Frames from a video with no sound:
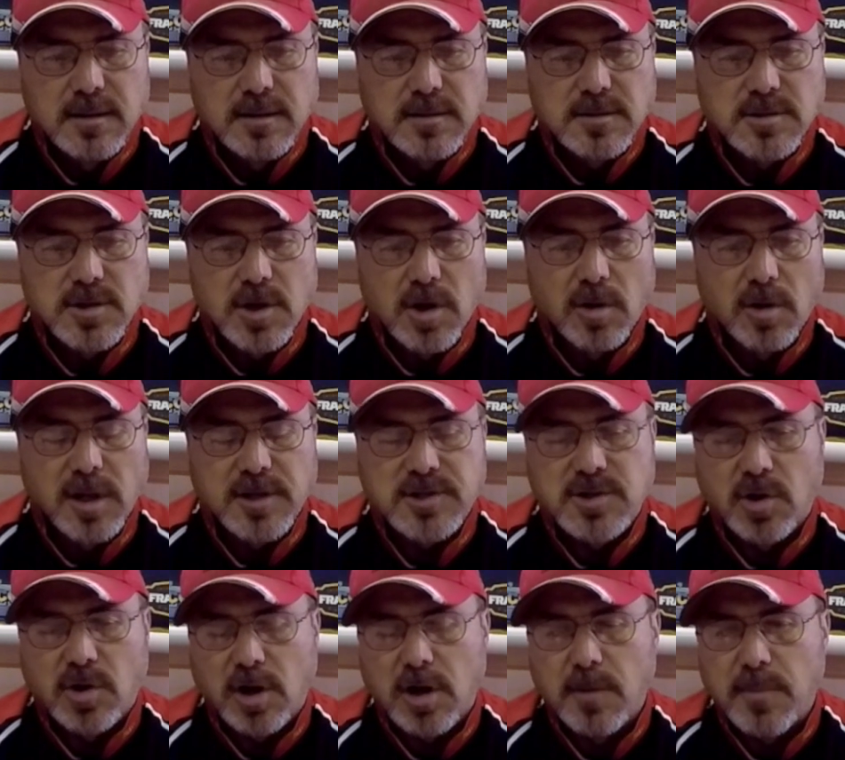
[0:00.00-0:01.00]
So let's
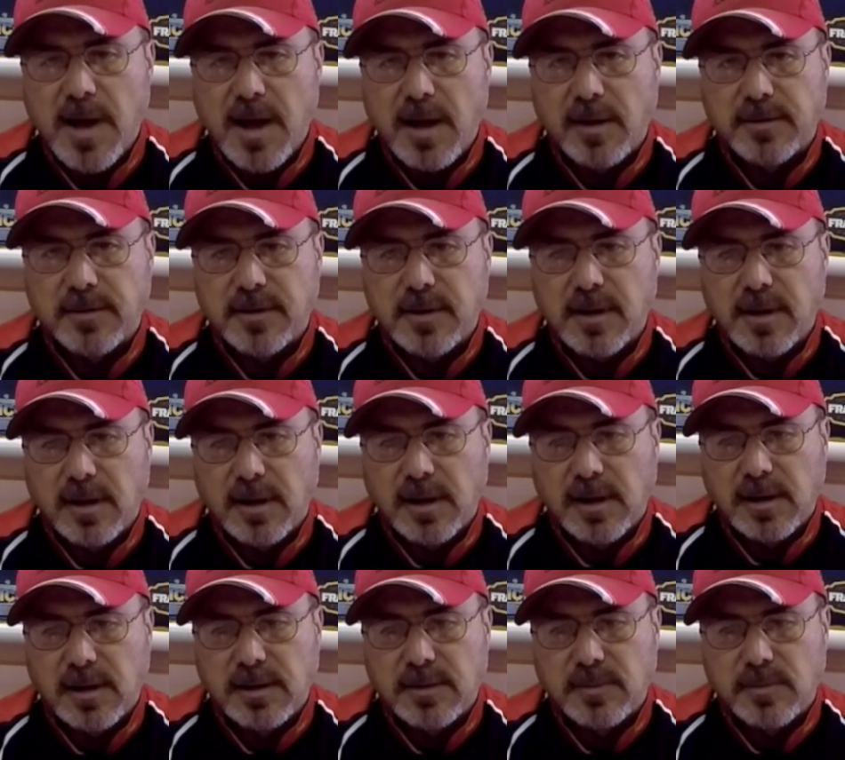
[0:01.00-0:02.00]
talk about
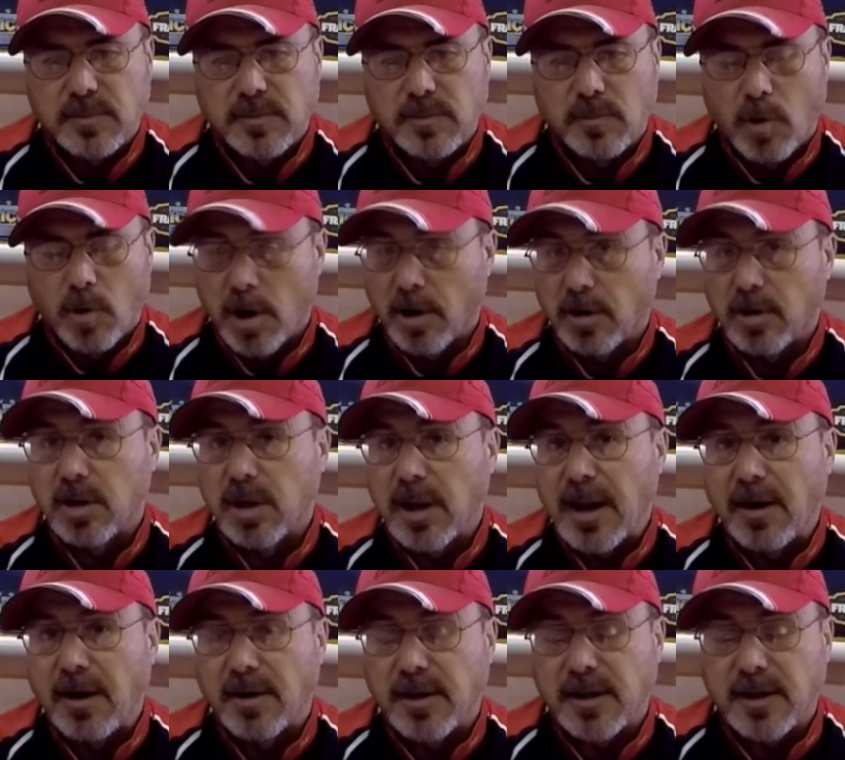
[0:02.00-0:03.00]
water
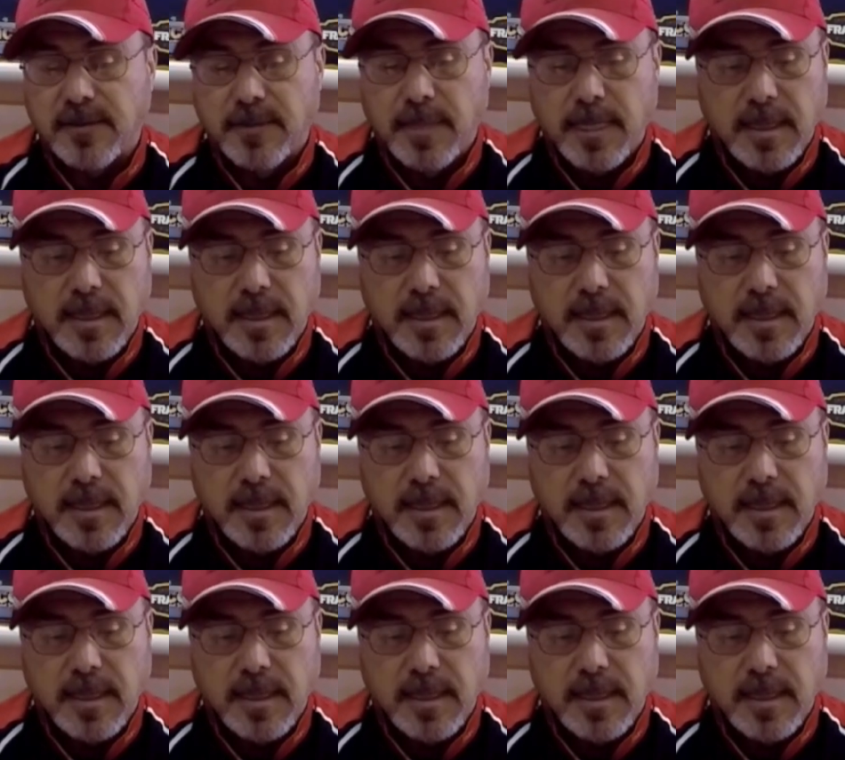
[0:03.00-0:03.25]
clarity.